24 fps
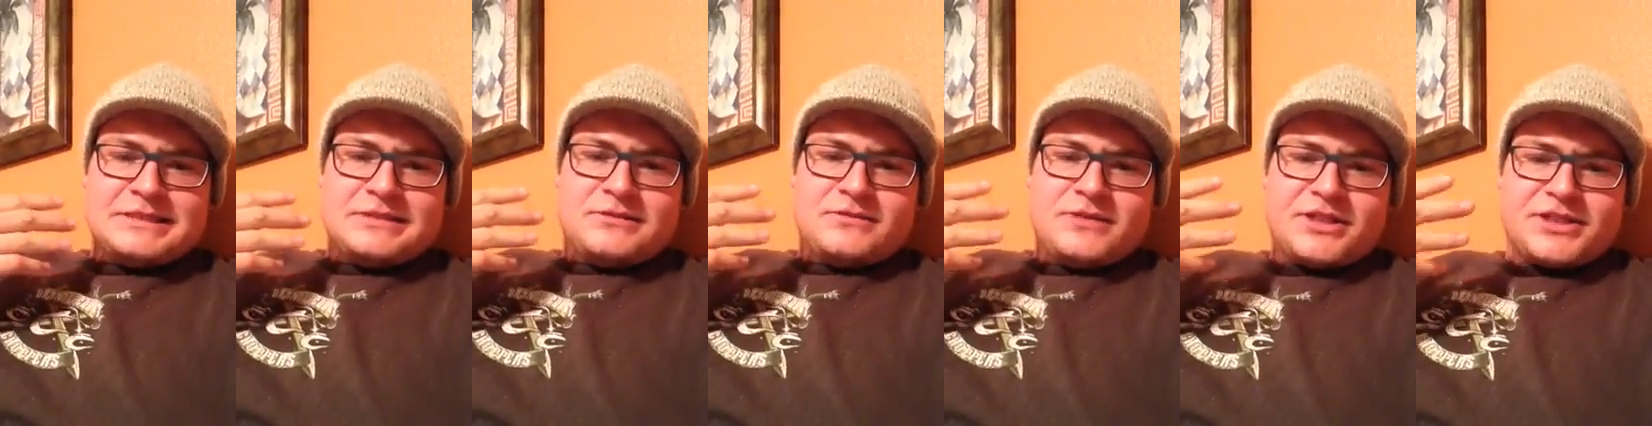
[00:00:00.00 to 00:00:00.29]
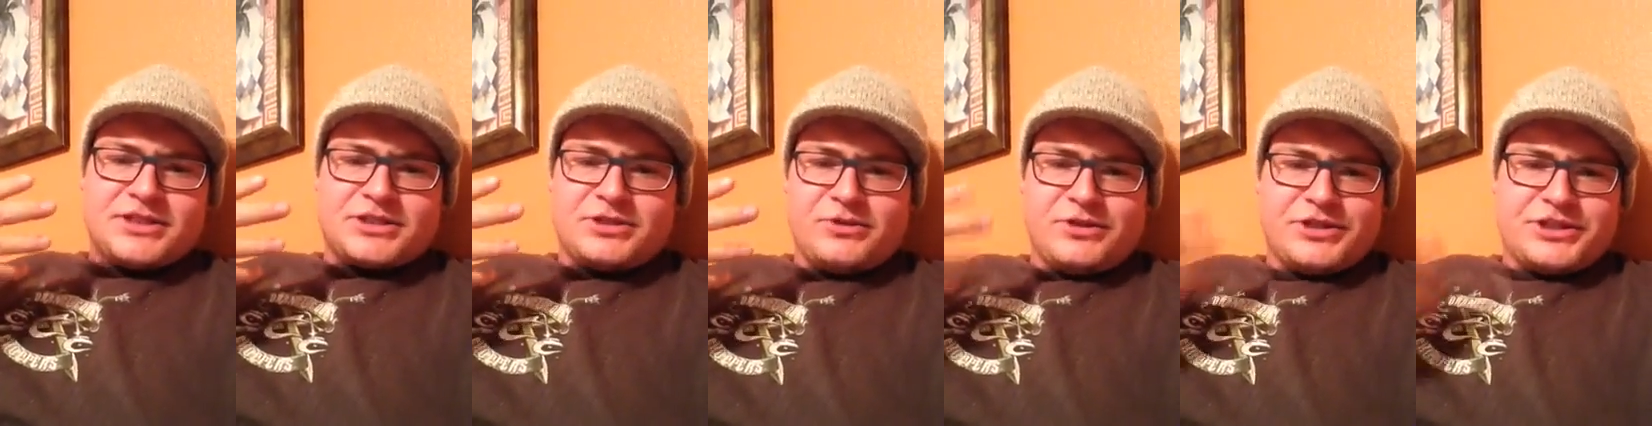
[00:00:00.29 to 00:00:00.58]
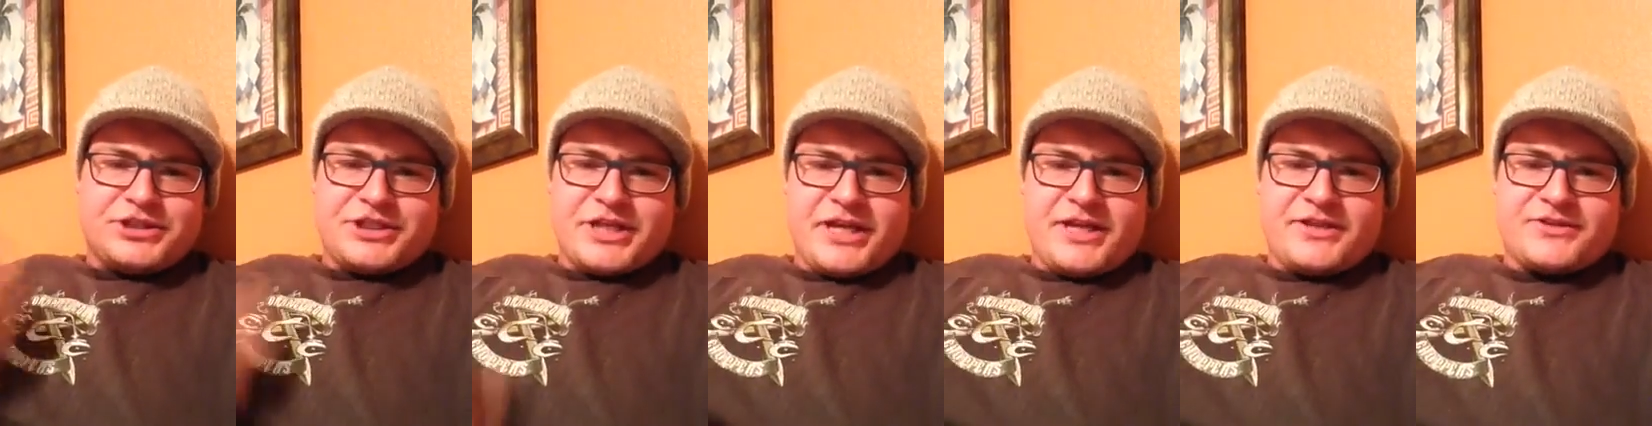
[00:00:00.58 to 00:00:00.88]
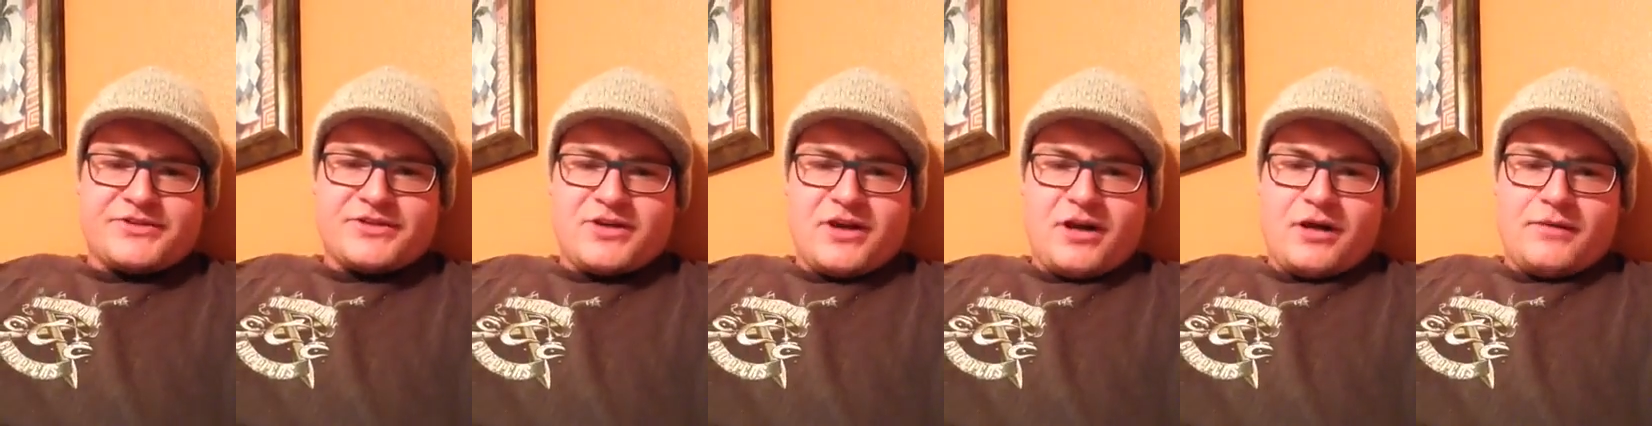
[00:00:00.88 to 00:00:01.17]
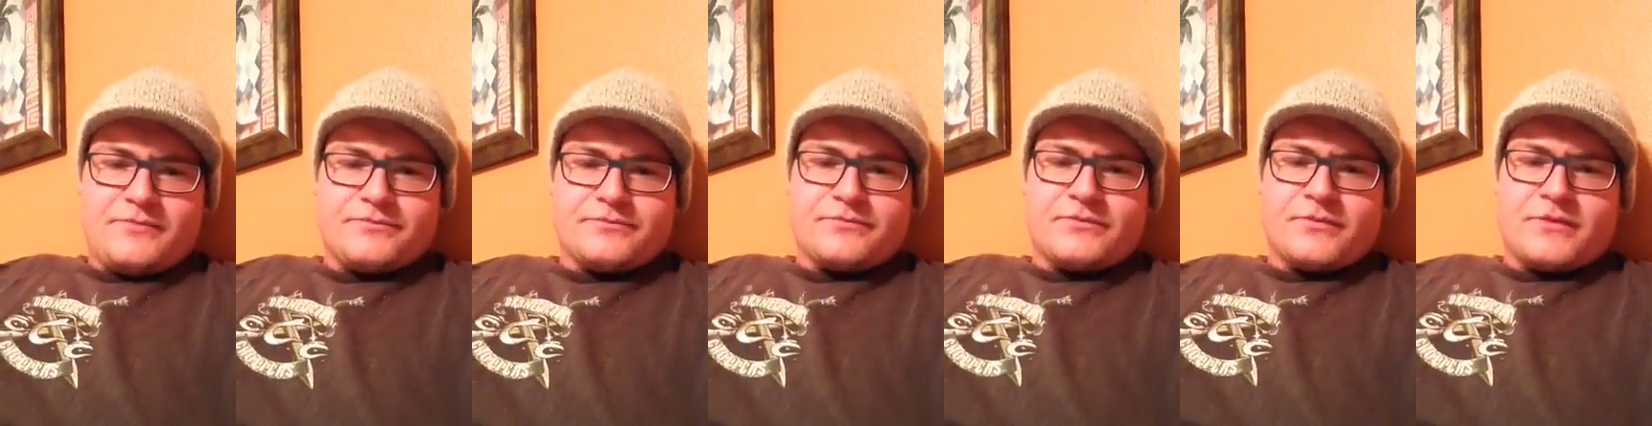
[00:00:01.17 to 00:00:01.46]
Let's do a
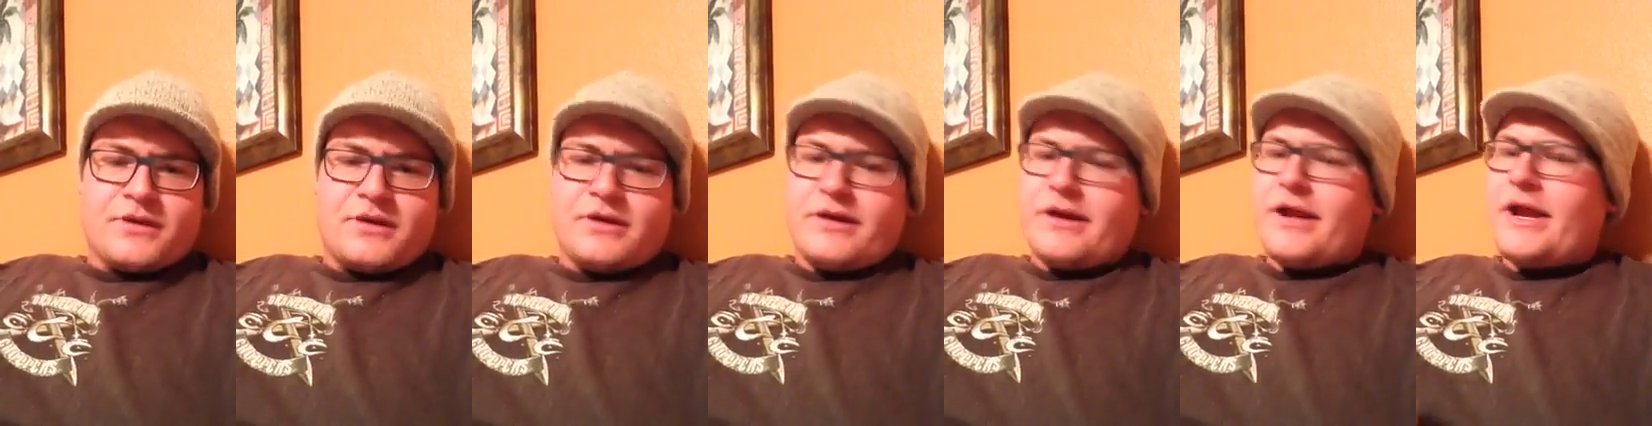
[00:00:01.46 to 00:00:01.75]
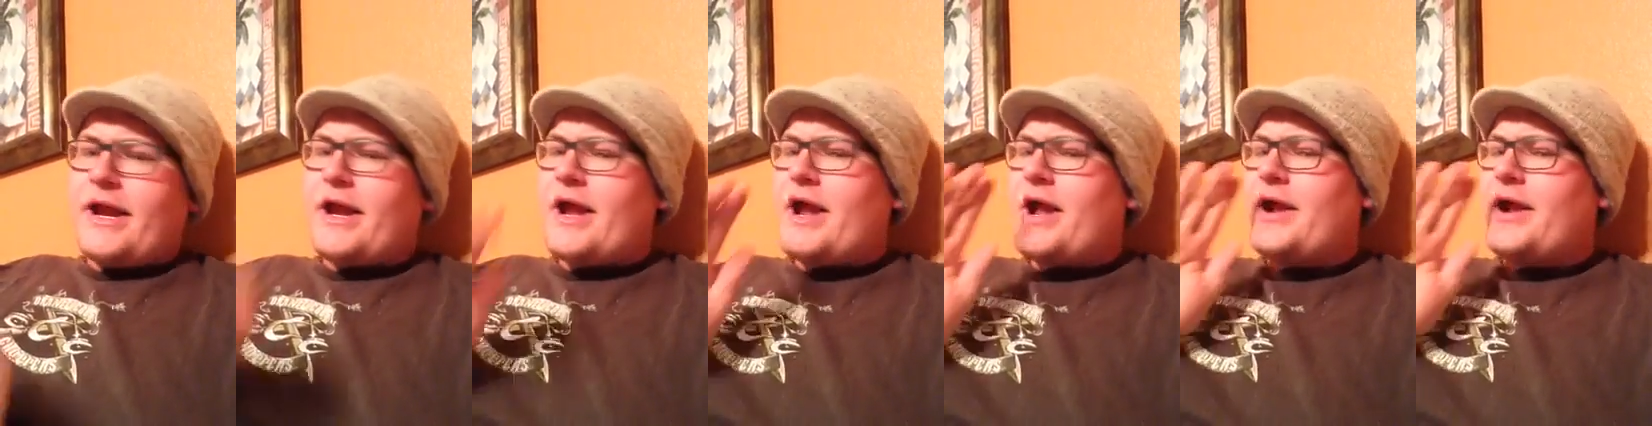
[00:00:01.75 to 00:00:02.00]
chainsaw. Hey,